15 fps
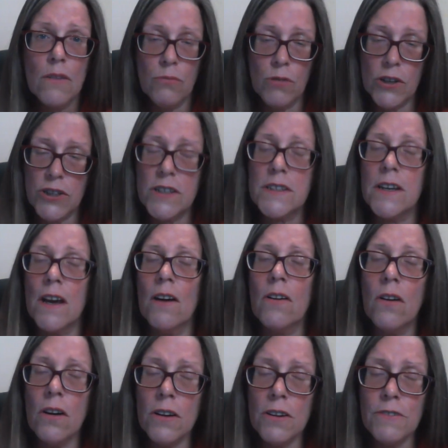which is our
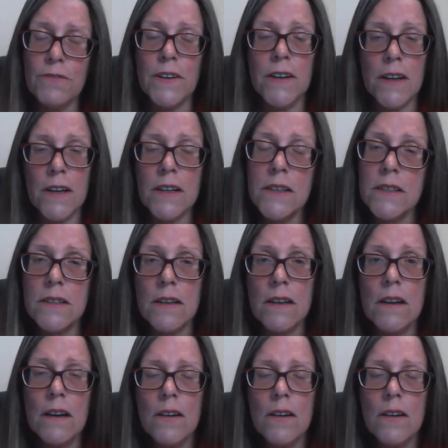confidence